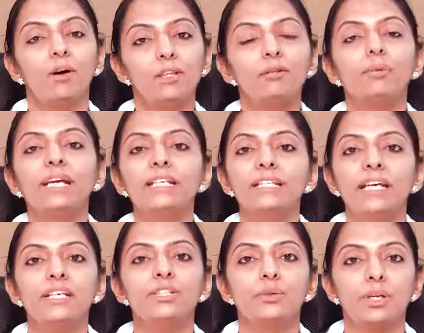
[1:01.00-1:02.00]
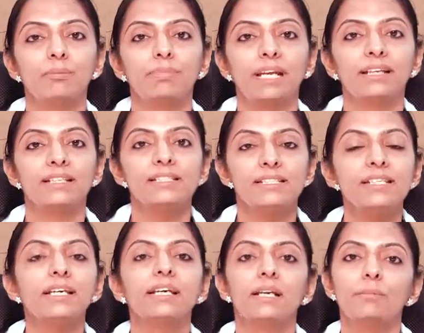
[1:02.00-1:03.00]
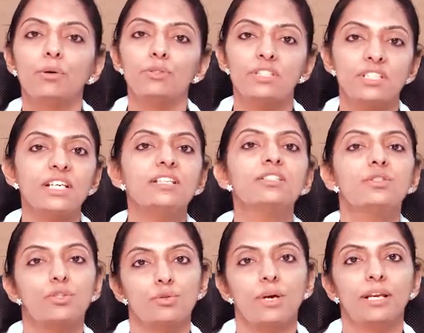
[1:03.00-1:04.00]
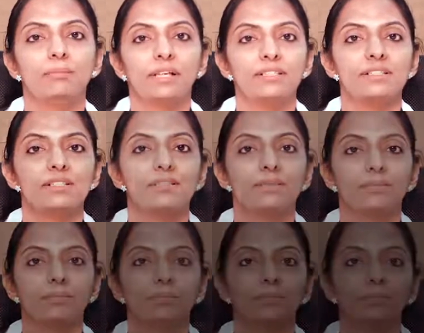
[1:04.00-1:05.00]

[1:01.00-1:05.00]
all the weight gained during pregnancy in about 6 to 12 months.